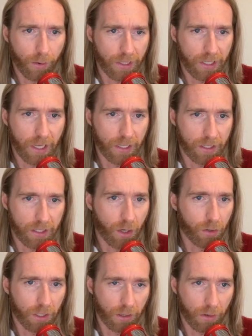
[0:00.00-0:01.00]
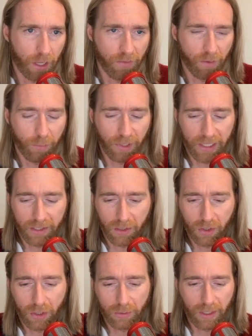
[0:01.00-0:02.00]
it's totally irrelevant. But let's
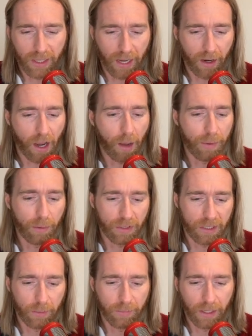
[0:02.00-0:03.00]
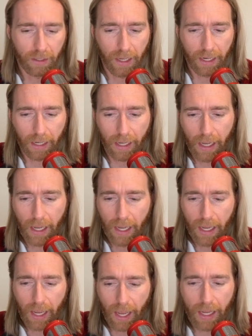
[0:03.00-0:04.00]
assume that that copy was something like,
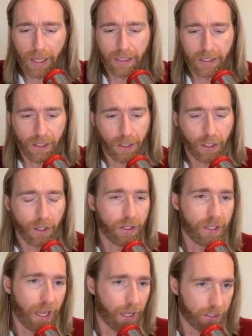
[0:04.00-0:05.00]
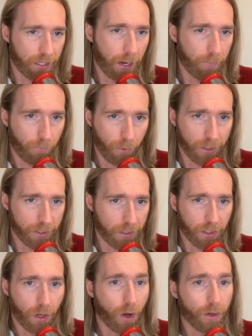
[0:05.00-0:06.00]
hey, is there a good day and time for us to
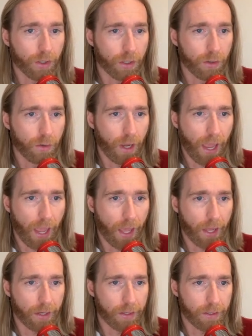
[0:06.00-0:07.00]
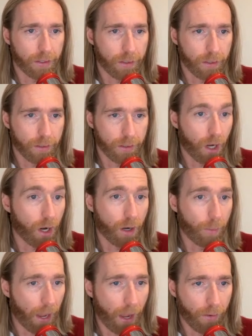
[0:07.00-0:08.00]
call you and talk
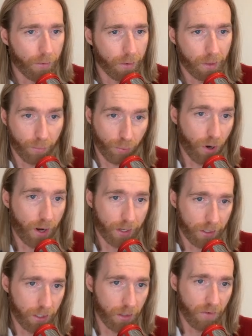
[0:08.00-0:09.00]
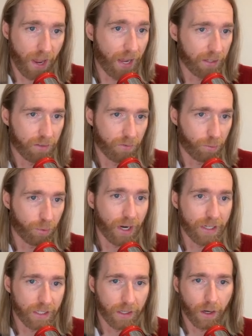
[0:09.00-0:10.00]
about the product you've asked for
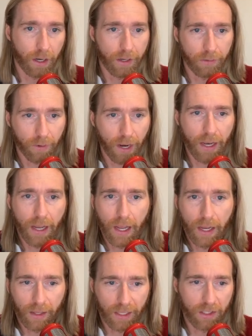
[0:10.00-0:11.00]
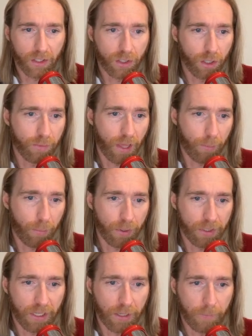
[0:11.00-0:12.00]
pricing on, right? Let's assume that
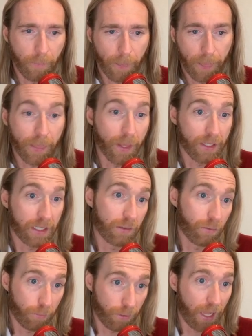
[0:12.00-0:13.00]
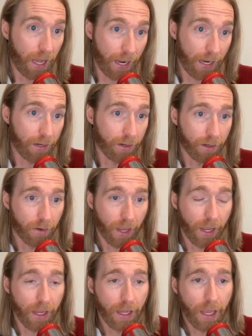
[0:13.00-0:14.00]
person doesn't reply,
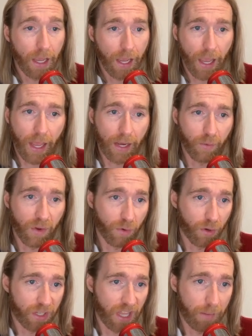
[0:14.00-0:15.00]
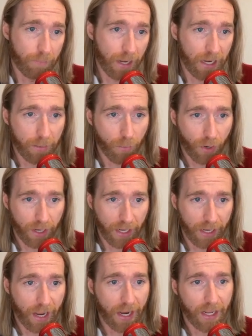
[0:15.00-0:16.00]
okay? And we wrote to them Monday morning
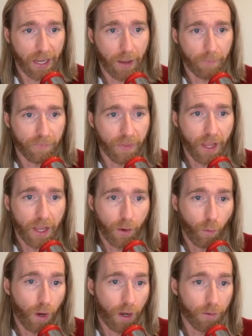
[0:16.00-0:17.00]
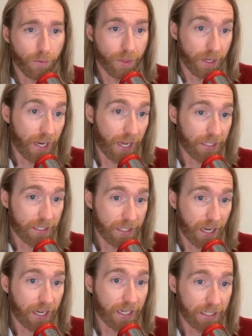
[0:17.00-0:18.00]
at 9 a.m. Well, the next
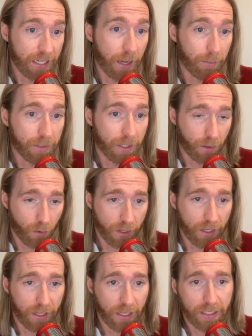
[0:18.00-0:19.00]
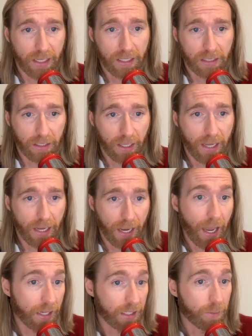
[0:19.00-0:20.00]
second attempt, according to this SLA,
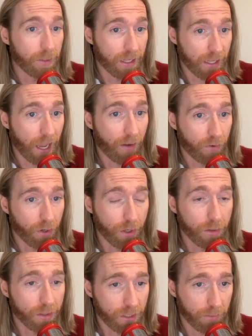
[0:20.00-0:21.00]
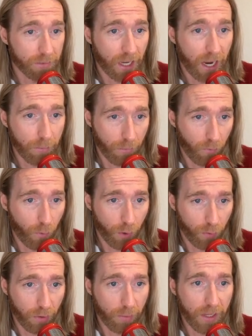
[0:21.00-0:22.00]
has to be in the afternoon sometime before
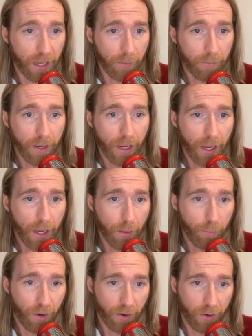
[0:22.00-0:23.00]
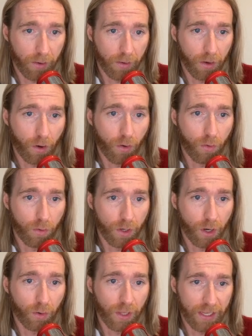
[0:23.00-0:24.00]
3 p.m., but no
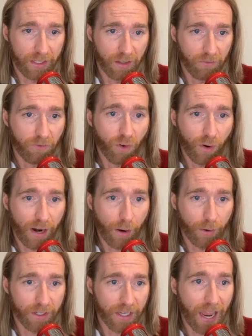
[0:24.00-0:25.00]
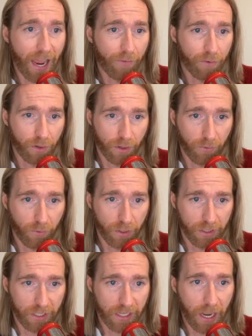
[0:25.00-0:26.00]
less than 4 hours after the
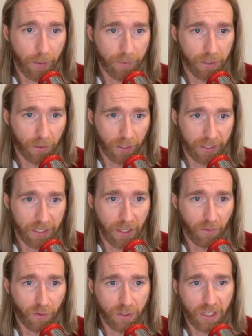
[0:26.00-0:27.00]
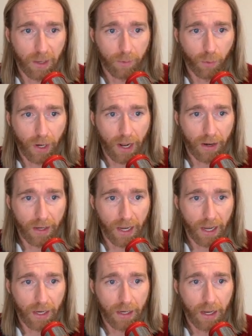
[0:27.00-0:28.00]
first attempt. So let's say the first attempt went out at
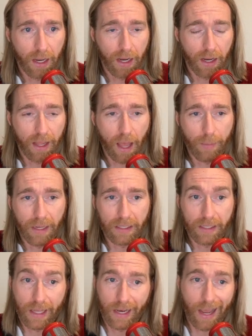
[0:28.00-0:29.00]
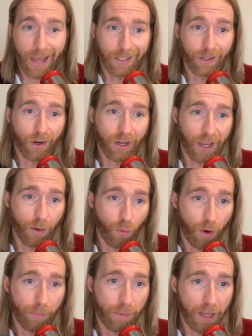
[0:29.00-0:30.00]
9. That means that starting at
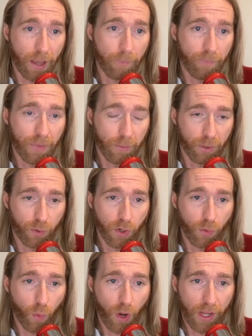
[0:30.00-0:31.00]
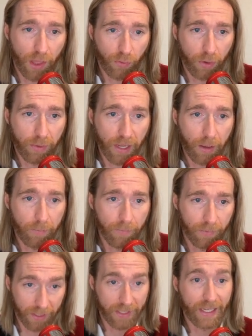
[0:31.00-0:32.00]
1 p.m., between 1 and 3 p.m.,
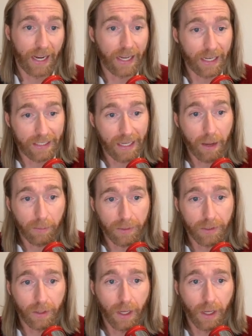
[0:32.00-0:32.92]
the second attempt